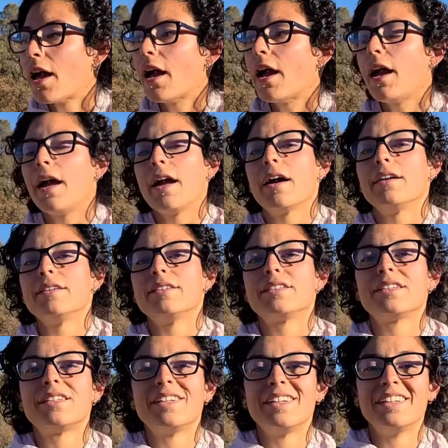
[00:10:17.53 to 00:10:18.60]
And
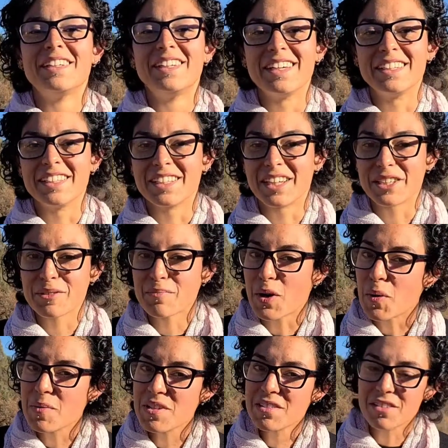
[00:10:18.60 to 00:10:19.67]
in another
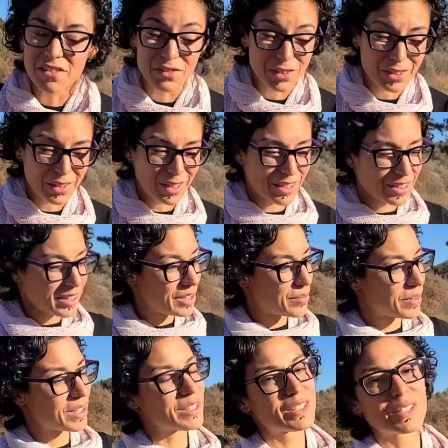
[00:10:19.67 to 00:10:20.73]
moment of the dark night of
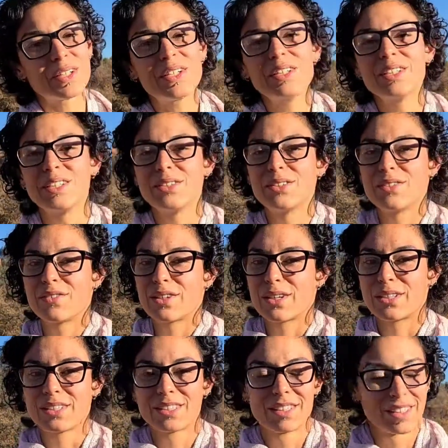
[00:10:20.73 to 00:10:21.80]
my soul, the
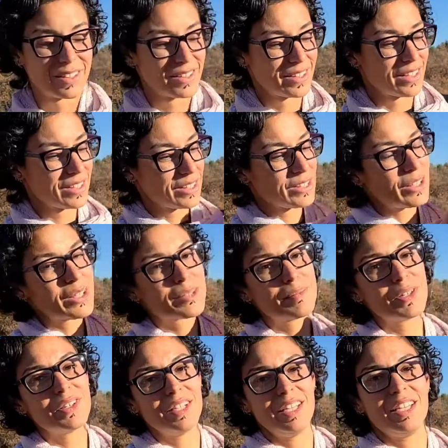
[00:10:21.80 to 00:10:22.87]
universe took
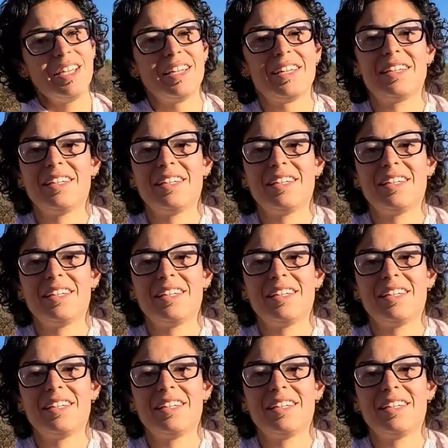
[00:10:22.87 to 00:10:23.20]
Moogie.